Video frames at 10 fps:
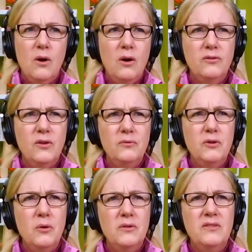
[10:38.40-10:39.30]
also
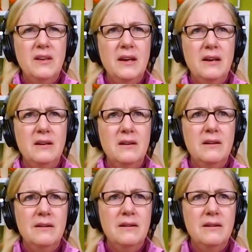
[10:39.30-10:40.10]
noticing,